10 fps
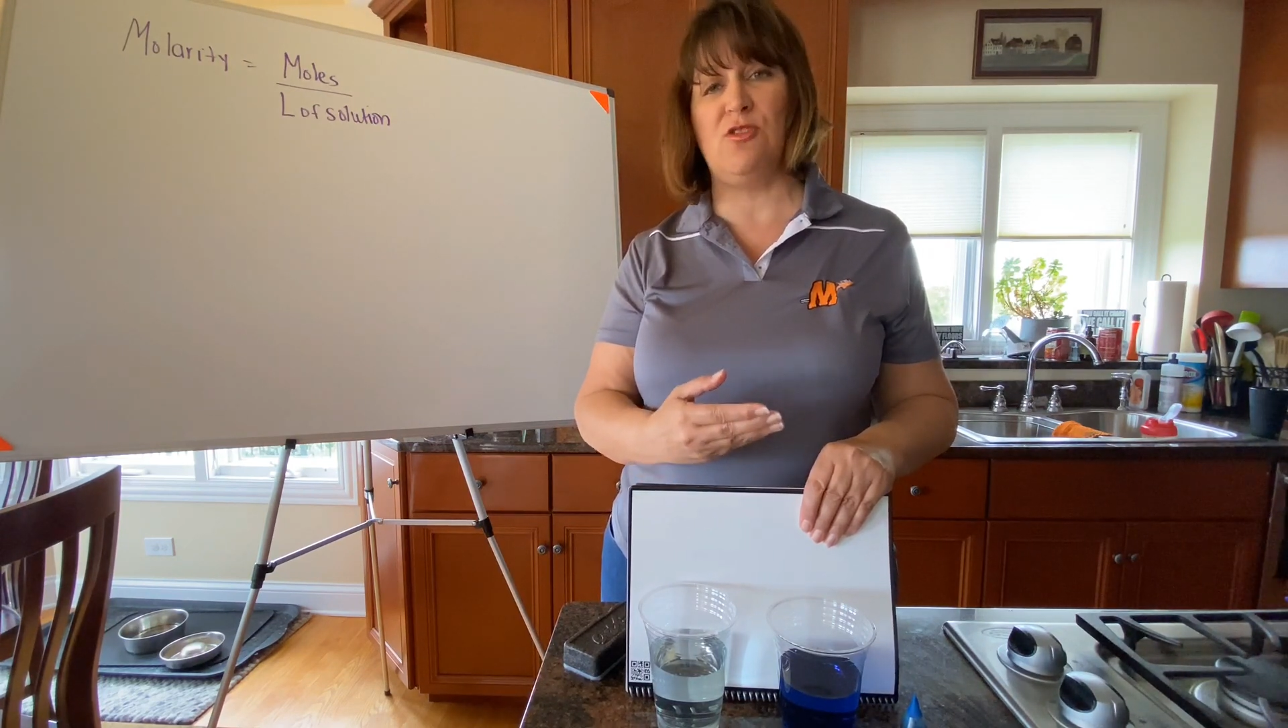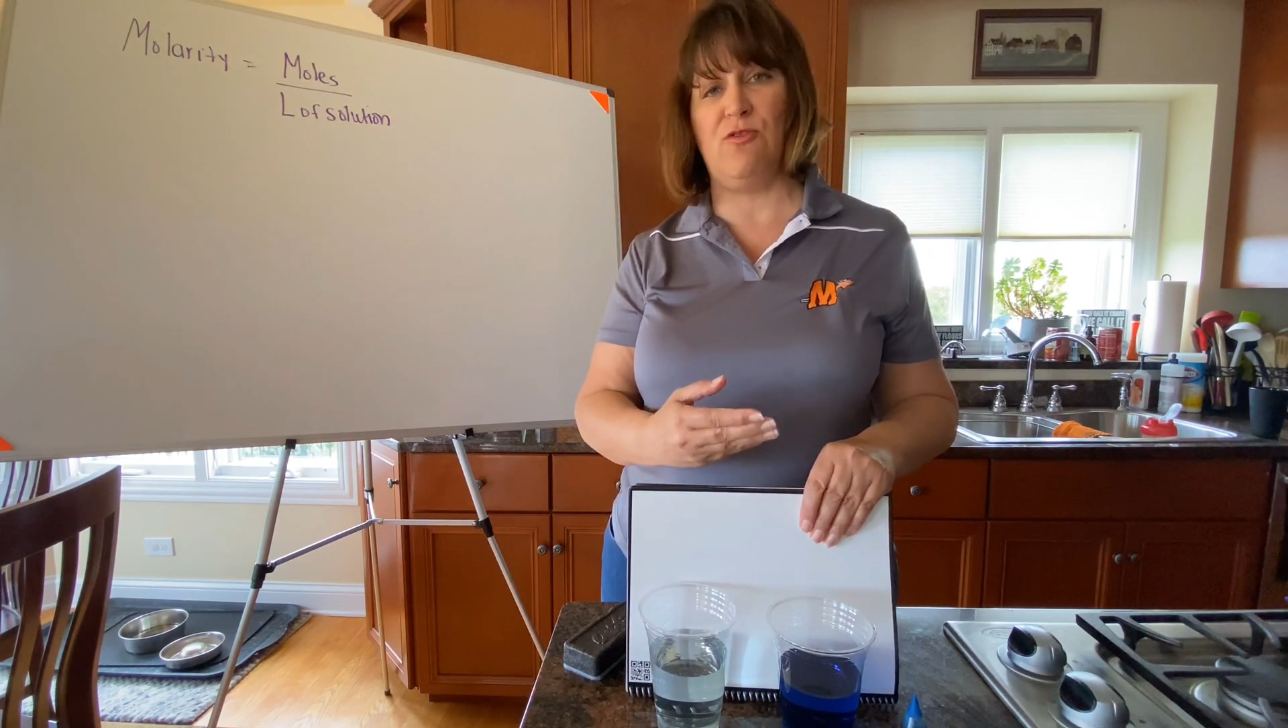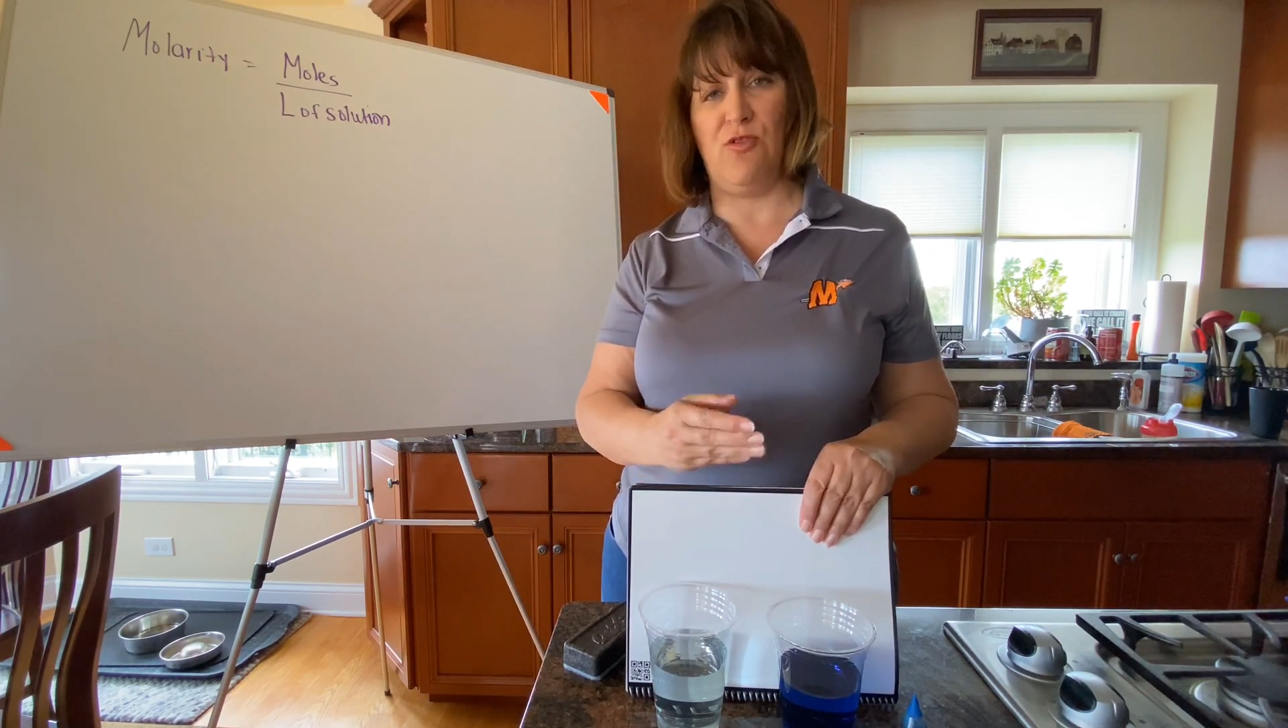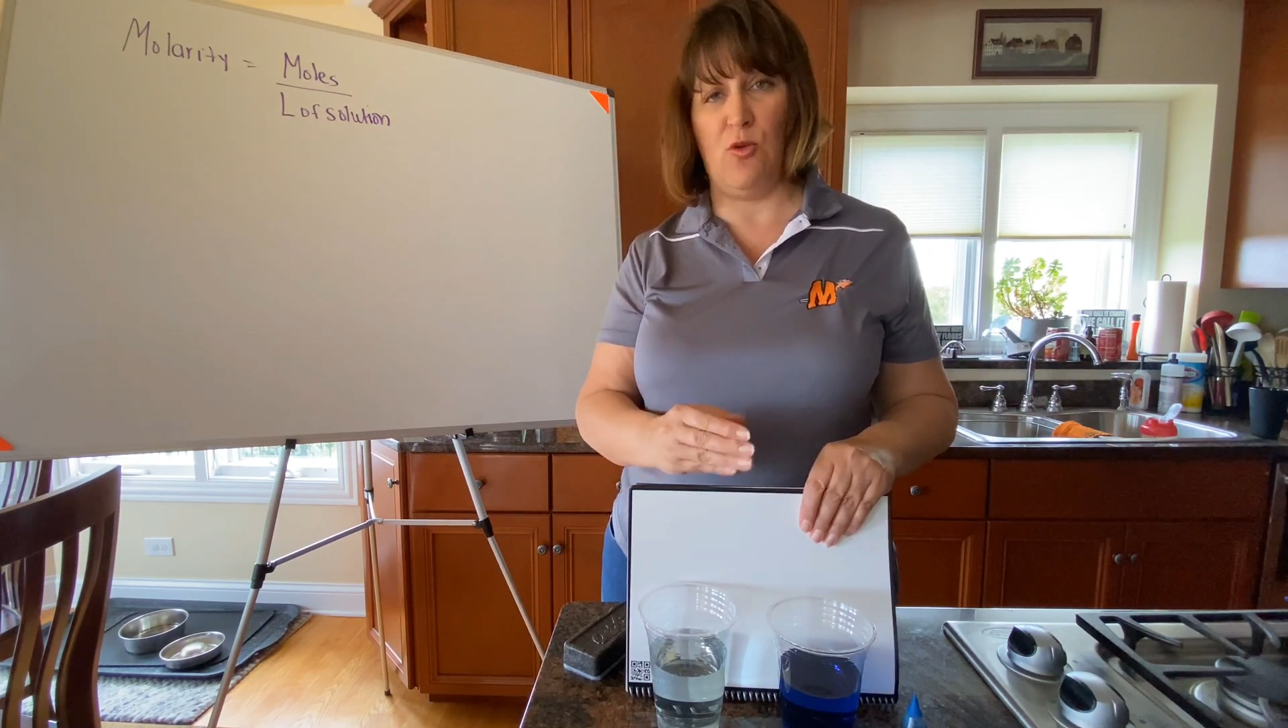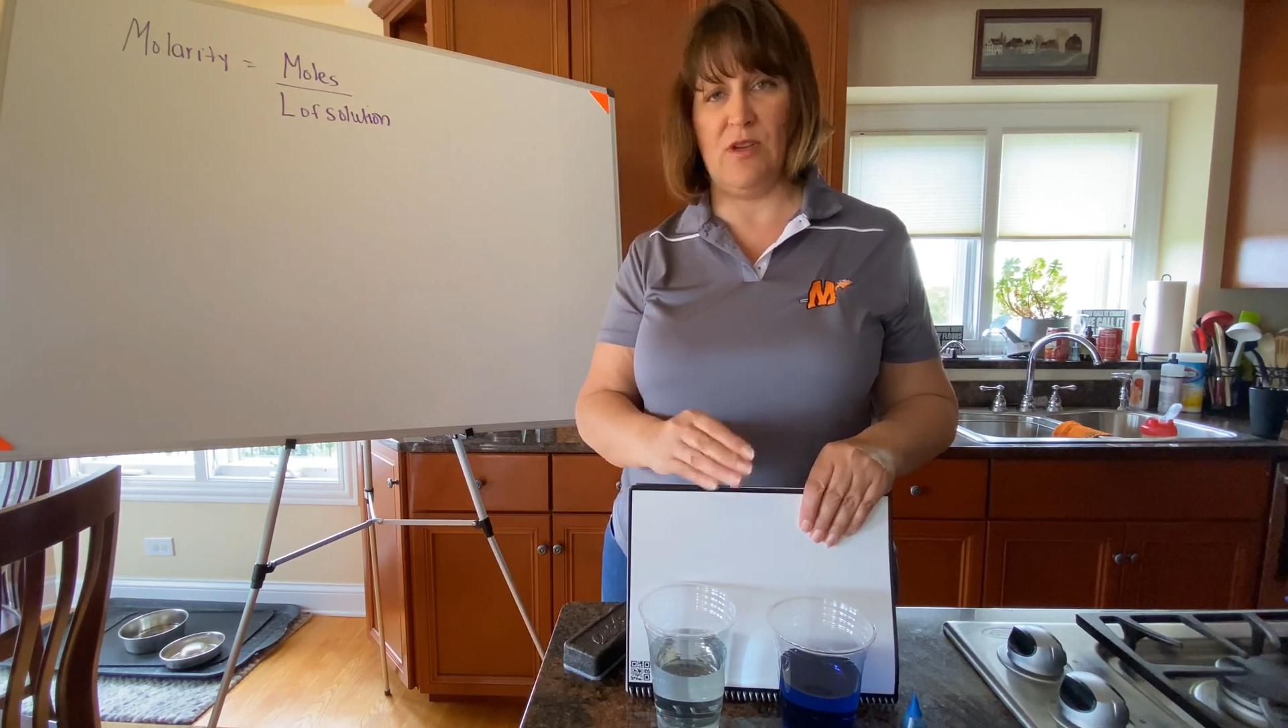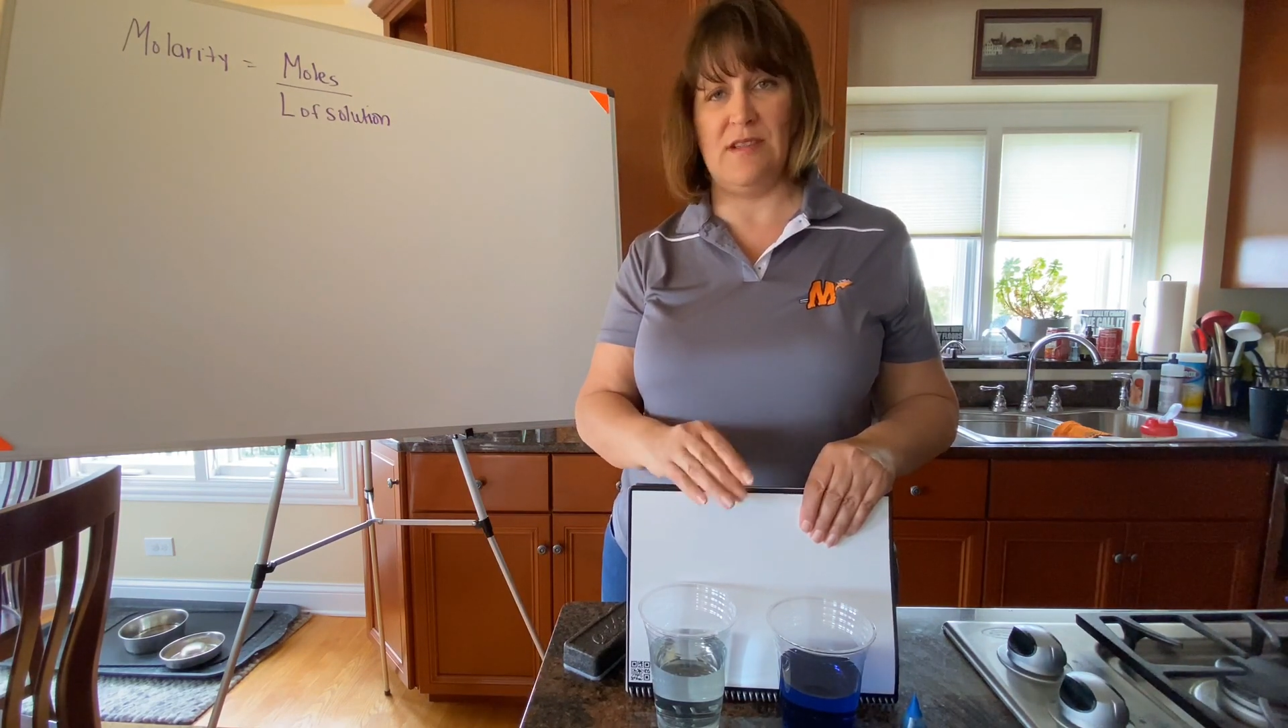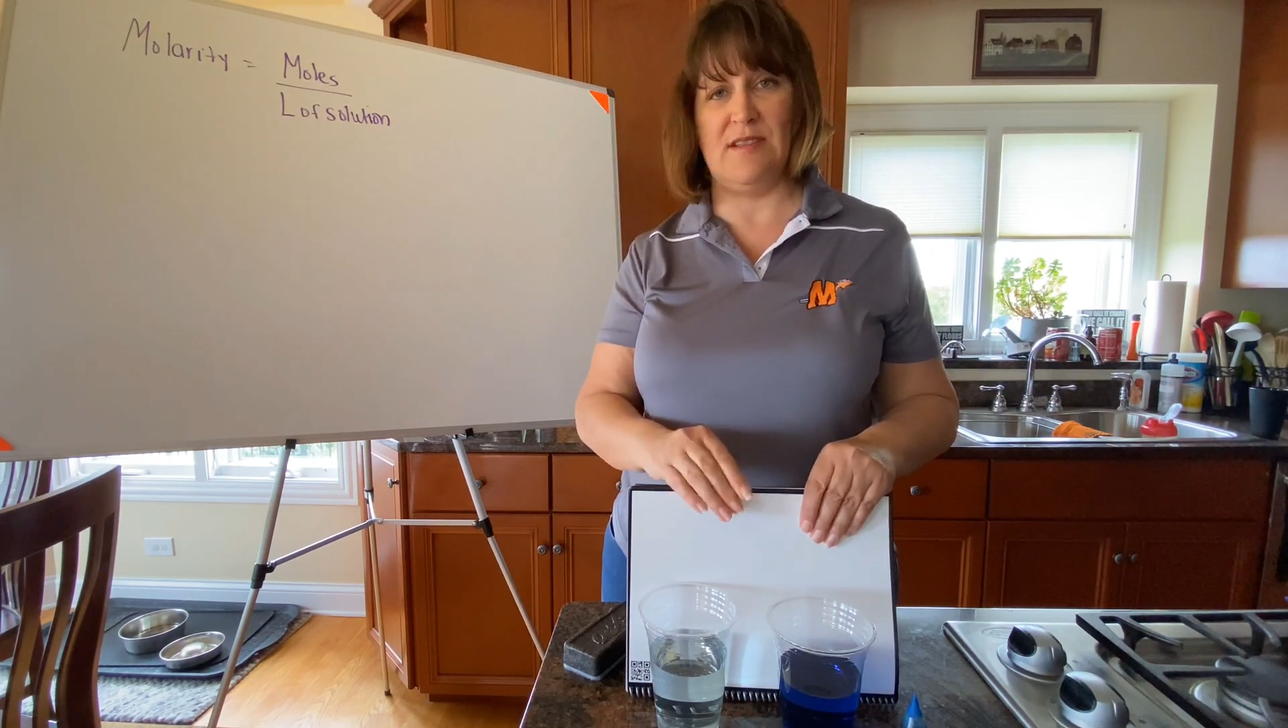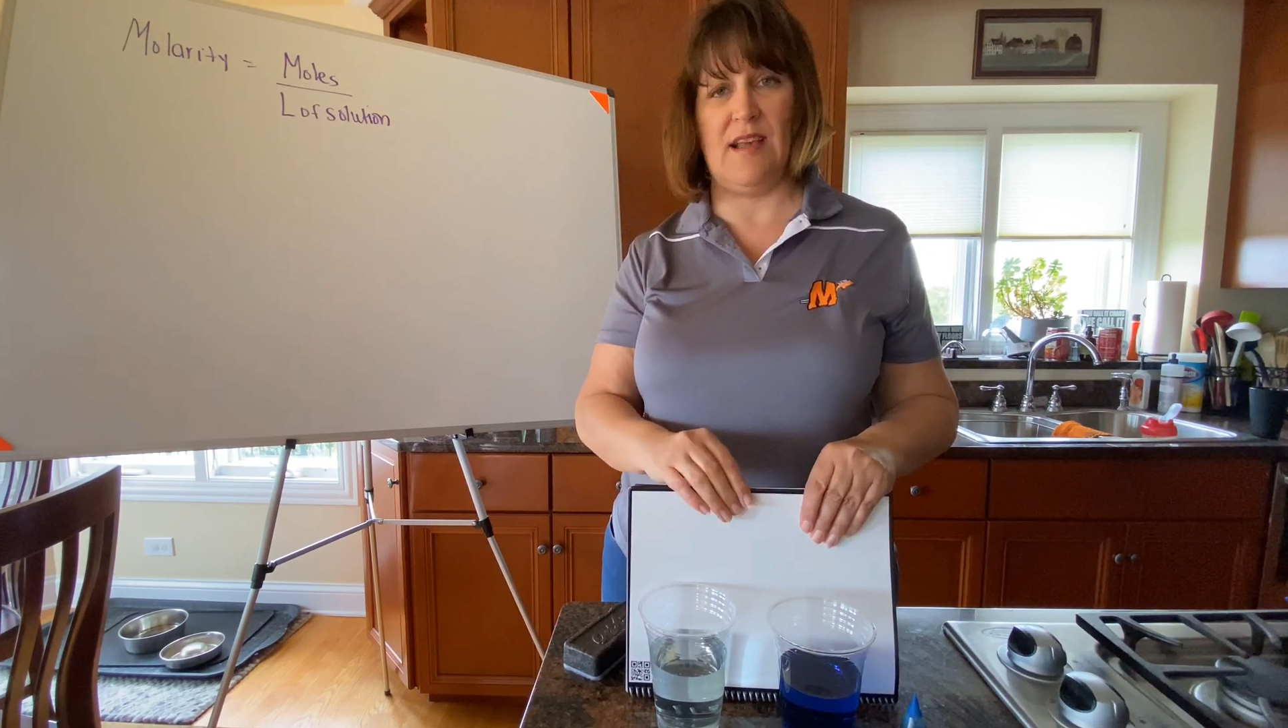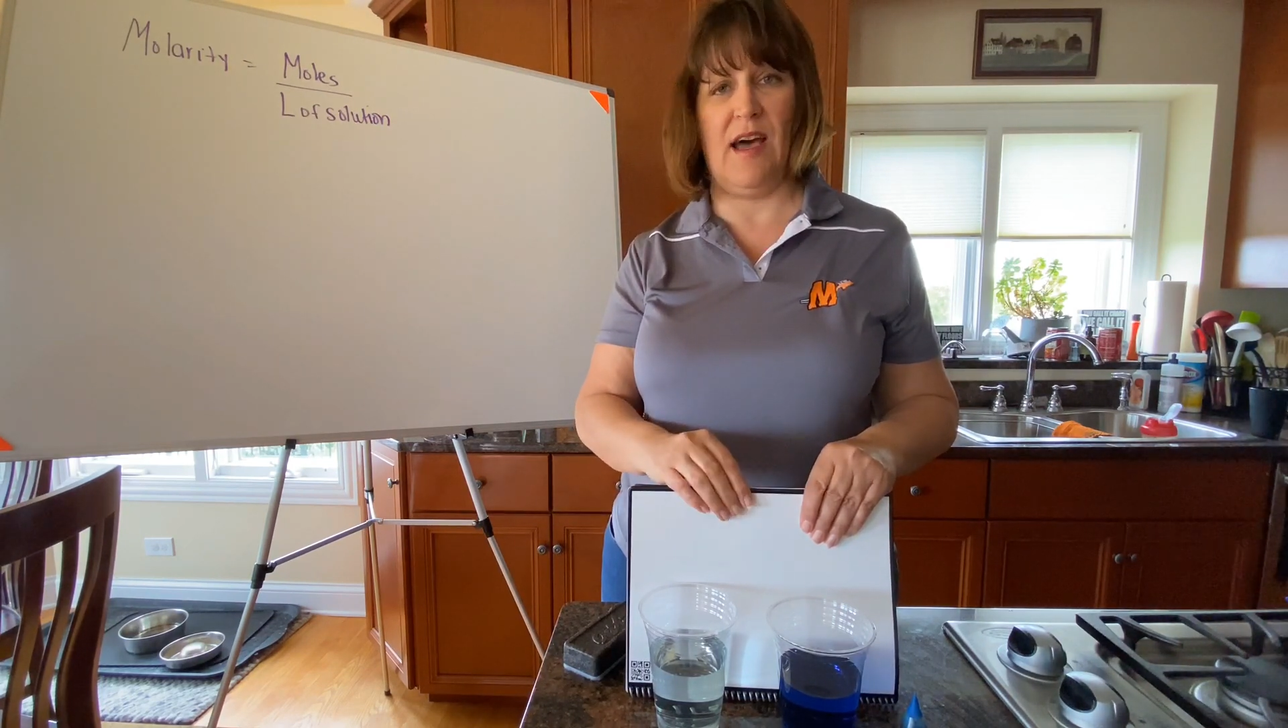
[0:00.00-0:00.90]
to focus